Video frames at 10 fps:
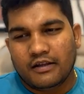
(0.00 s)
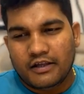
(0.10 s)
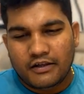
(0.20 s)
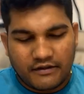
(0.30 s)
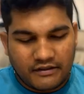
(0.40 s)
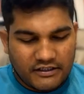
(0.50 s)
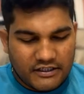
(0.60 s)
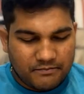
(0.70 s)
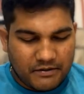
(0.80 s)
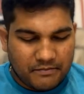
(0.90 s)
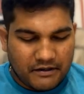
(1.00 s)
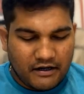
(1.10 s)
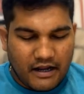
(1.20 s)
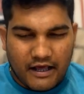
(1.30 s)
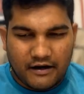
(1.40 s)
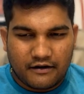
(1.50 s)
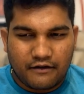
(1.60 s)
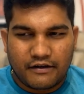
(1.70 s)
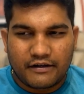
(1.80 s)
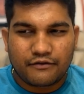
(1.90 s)
Even these people are
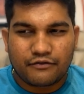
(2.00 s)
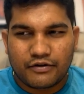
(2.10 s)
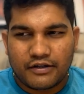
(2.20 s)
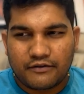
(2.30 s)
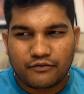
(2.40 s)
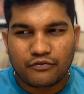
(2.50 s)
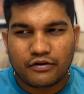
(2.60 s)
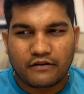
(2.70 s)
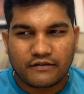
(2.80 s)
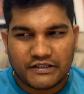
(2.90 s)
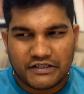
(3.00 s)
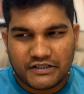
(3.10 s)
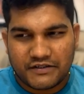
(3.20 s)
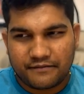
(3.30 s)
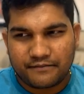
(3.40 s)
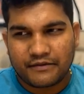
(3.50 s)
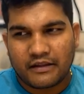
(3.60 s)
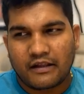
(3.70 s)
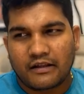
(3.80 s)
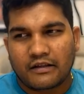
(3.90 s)
very foodie, food lovers.
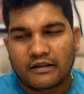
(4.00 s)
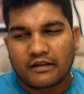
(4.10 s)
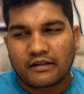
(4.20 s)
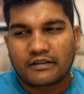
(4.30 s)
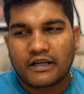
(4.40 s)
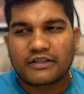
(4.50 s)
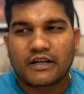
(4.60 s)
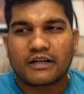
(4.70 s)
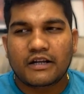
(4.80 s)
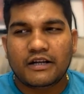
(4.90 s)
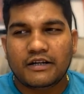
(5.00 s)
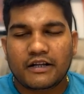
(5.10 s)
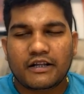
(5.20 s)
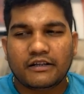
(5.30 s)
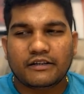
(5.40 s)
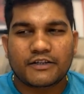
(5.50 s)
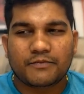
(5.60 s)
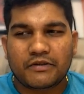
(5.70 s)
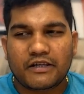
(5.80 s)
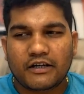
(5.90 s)
They generally drink,
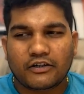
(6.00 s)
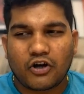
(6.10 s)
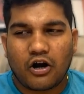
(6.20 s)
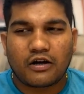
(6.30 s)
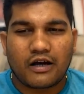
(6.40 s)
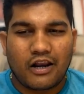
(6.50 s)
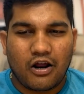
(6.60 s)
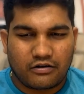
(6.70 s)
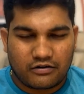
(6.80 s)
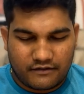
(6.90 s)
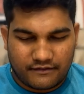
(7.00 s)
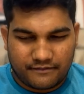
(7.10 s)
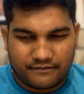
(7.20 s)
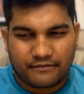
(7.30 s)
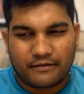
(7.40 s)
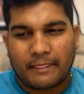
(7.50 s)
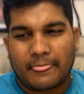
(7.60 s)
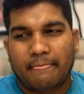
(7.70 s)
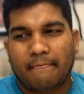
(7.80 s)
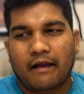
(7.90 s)
speak, talk a lot.
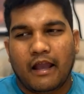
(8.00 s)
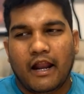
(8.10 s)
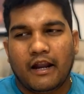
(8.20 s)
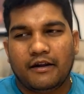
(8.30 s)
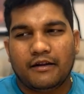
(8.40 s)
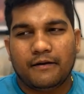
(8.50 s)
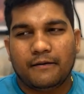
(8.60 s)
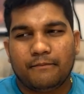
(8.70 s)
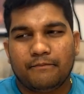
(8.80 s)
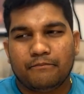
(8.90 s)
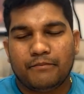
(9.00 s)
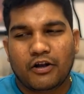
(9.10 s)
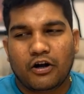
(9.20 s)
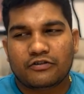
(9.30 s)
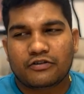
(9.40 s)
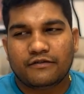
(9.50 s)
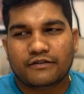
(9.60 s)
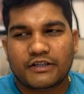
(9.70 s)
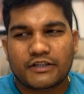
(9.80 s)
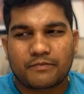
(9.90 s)
And because
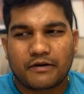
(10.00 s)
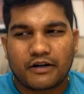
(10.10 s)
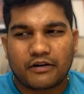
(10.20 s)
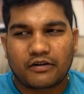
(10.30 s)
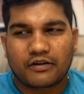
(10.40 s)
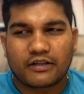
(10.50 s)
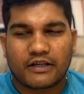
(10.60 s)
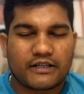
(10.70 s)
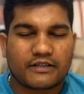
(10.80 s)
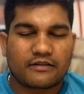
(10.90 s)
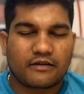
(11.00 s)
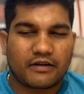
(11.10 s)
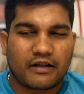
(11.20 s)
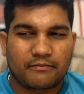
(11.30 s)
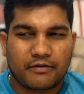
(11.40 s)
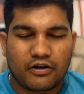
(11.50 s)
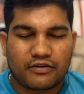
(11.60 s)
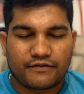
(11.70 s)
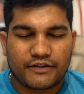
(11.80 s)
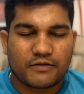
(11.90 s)
of these particular things, sometimes because
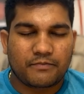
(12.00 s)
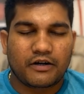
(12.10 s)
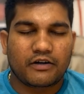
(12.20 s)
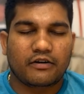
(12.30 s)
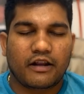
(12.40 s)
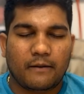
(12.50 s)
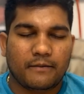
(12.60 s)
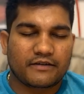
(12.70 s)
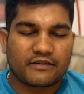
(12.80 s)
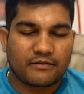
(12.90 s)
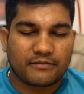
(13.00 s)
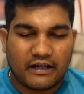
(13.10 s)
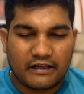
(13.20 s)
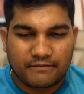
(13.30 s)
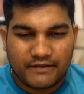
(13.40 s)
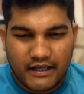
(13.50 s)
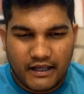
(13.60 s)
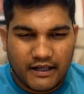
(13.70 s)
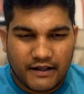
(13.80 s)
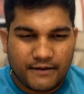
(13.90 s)
of these particular habits, sometimes
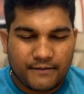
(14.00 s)
they